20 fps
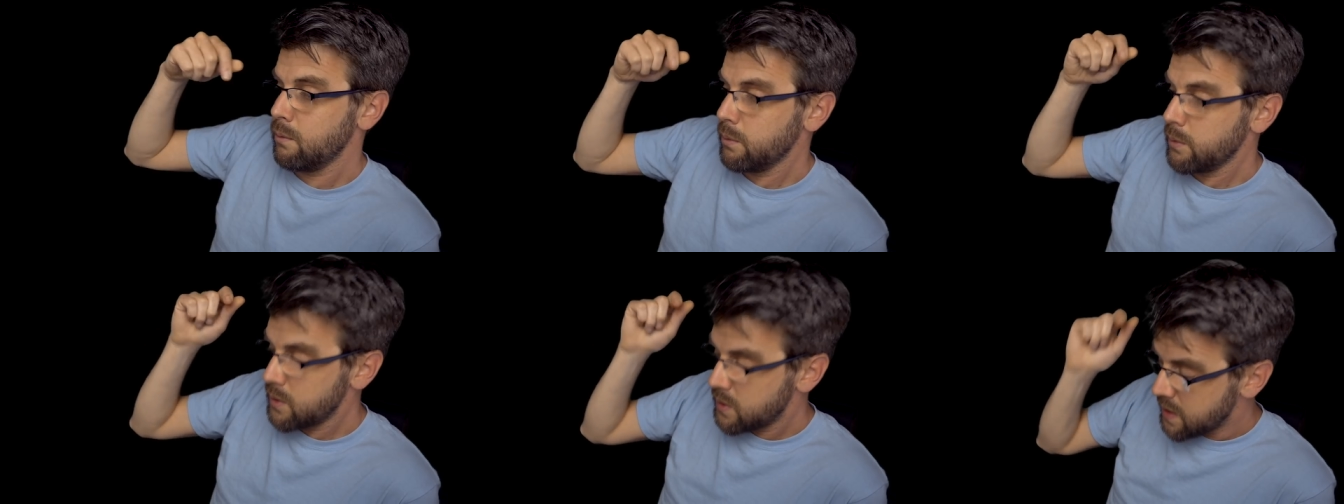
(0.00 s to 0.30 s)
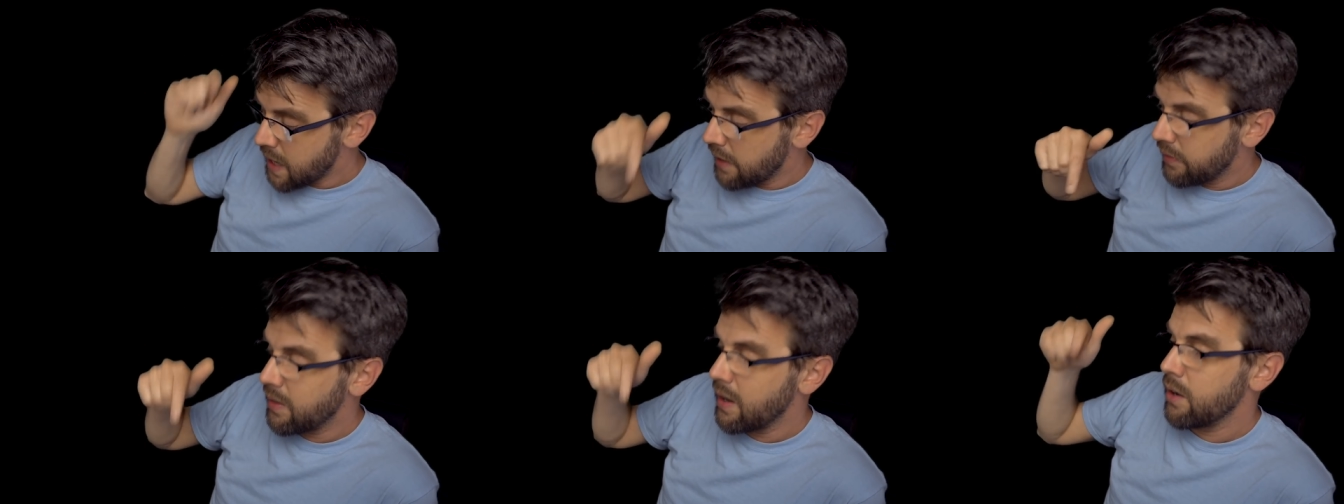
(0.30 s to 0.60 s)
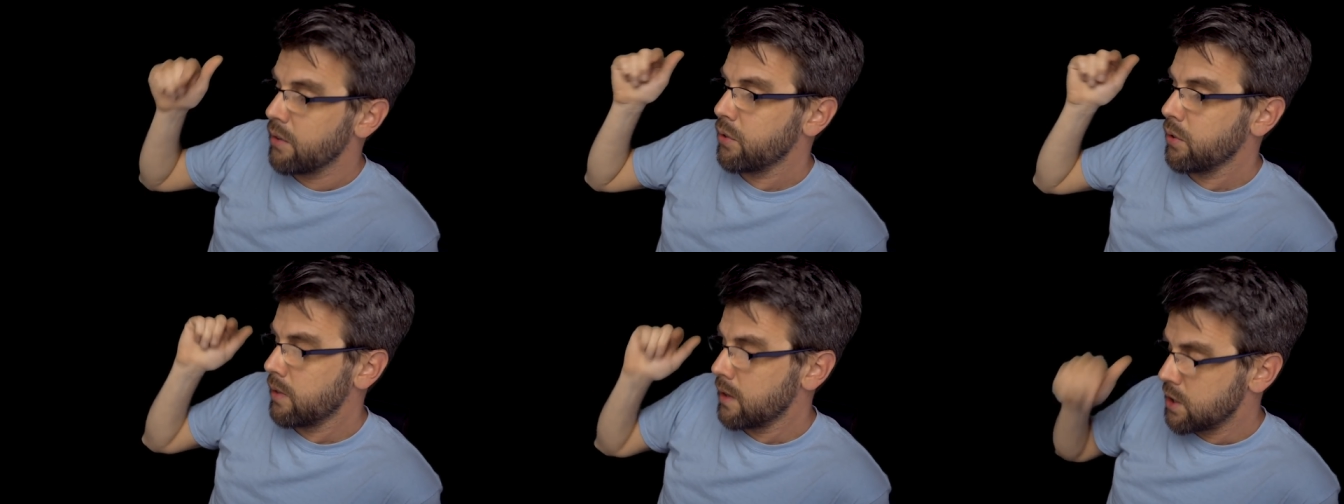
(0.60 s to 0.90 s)
sat
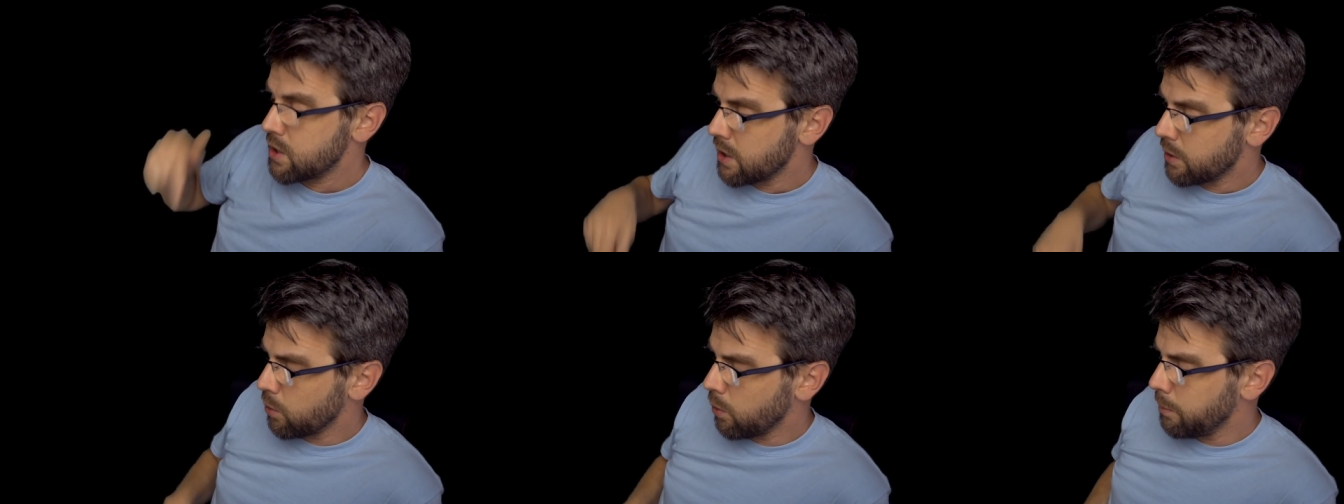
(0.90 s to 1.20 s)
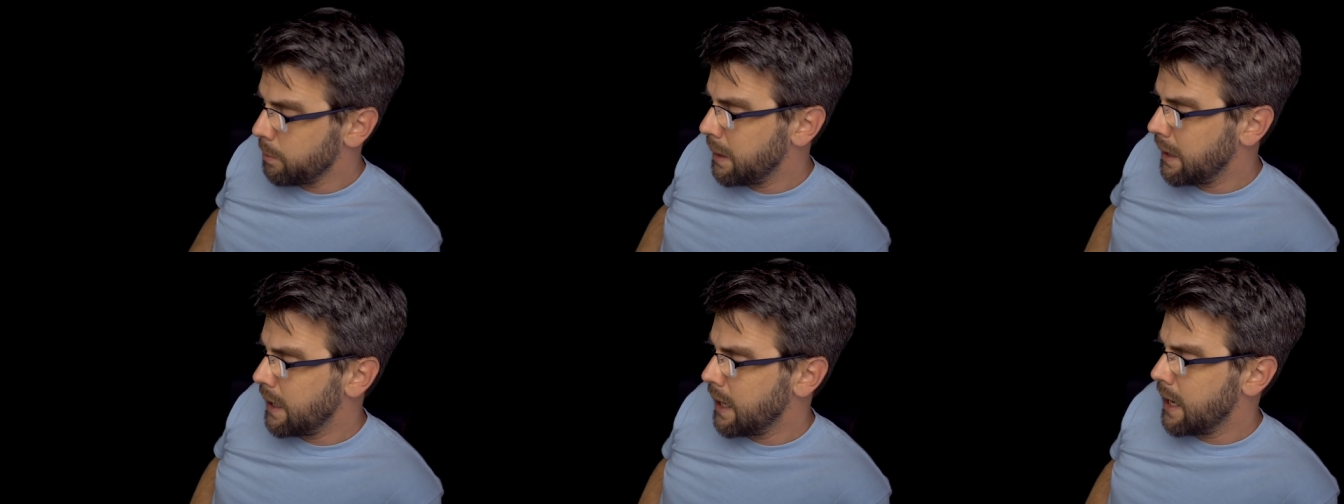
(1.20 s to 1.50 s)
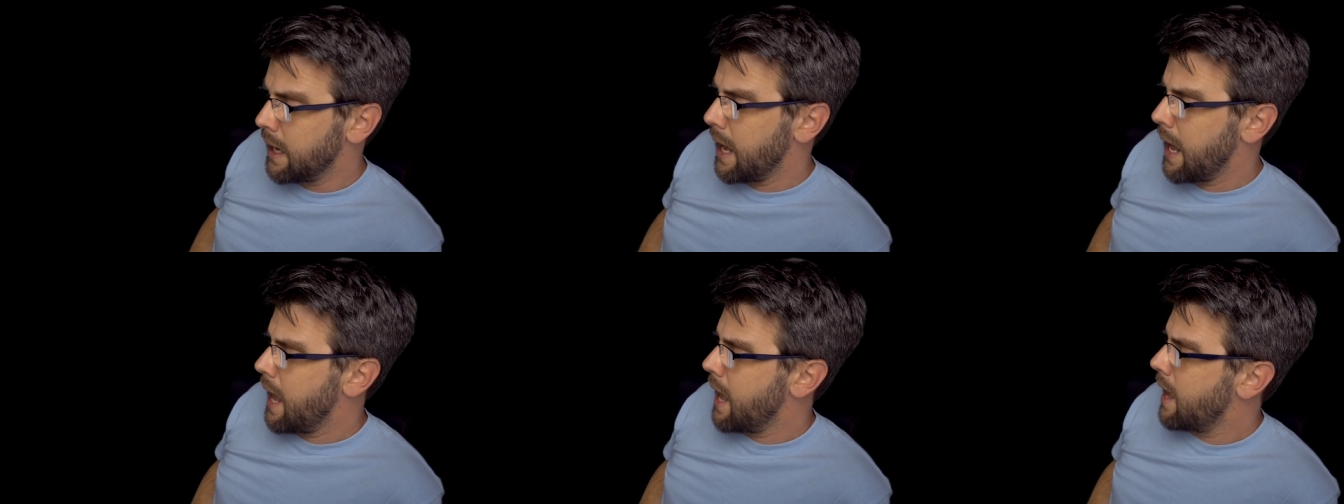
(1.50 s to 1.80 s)
there through the general
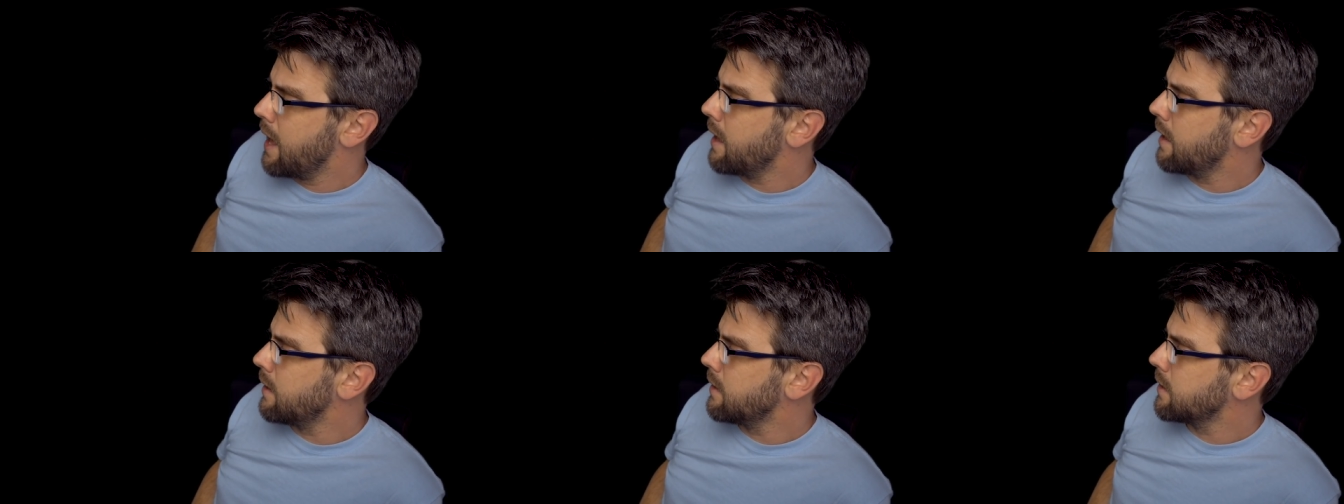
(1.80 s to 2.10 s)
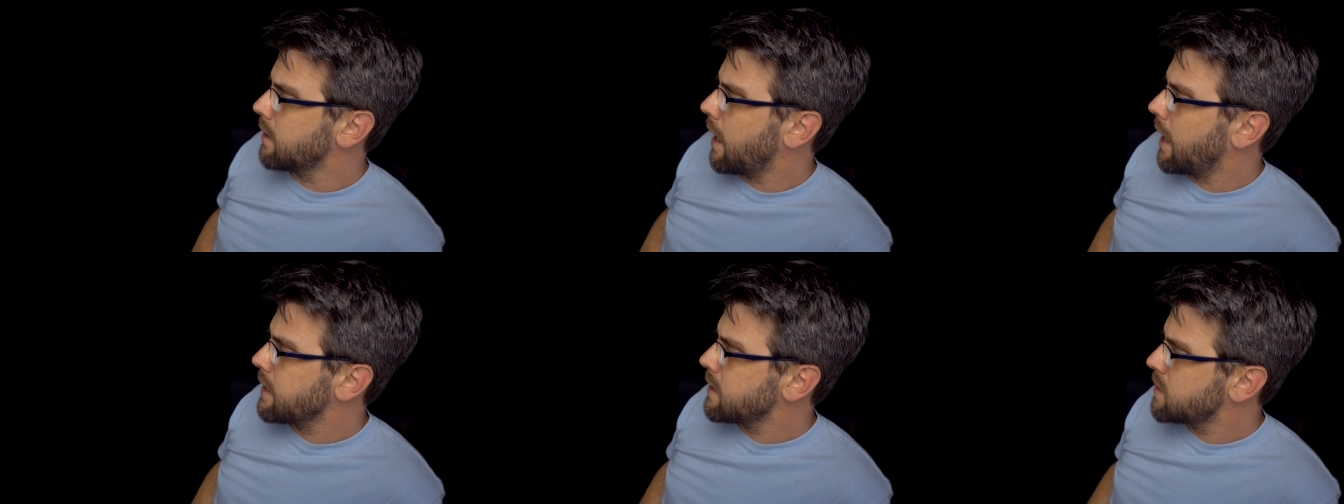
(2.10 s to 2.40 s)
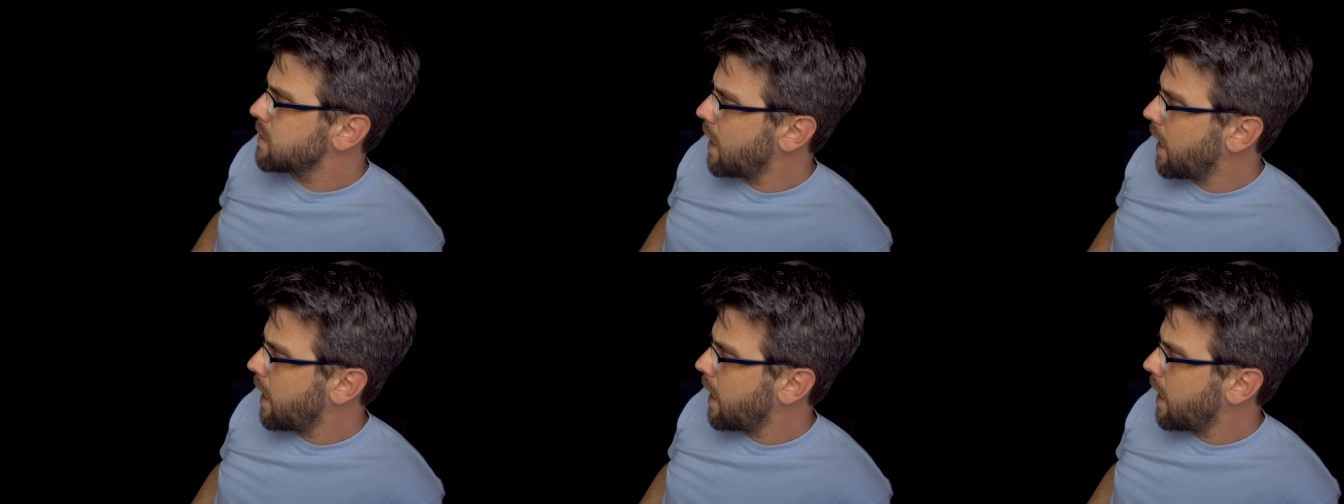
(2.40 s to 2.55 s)
meeting and I,